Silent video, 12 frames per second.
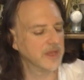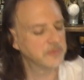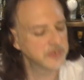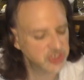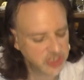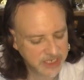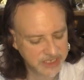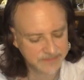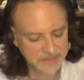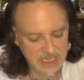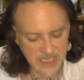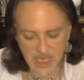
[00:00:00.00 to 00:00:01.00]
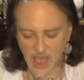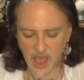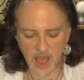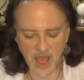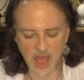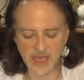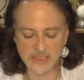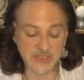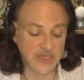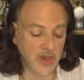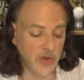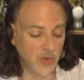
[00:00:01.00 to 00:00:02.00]
I appreciate it.
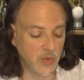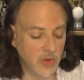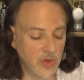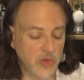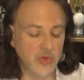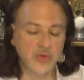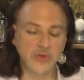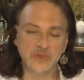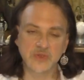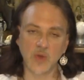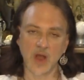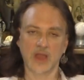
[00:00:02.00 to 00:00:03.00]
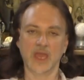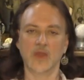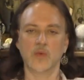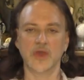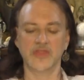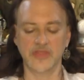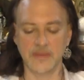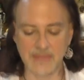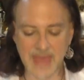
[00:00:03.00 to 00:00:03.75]
So, who's walking with the